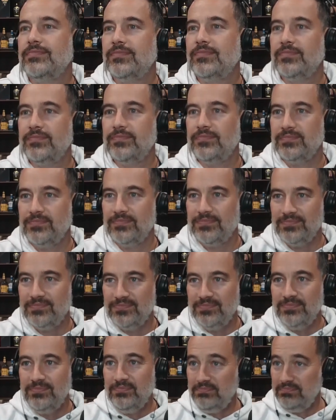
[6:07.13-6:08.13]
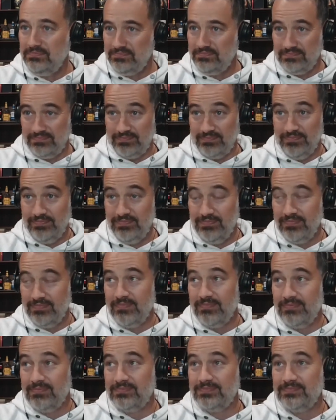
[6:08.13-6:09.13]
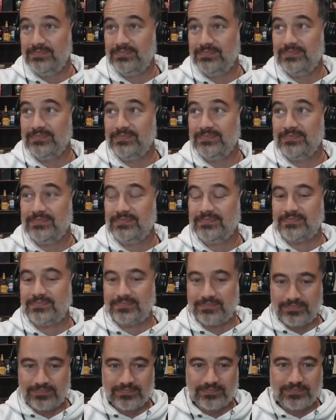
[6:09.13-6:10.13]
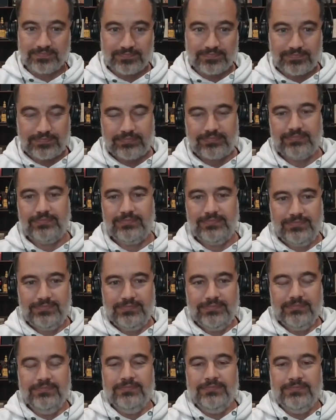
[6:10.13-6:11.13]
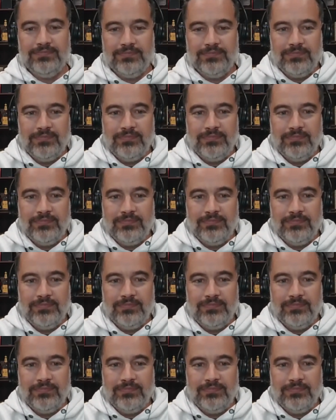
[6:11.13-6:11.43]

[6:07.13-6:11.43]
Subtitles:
No words are spoken by the person on screen.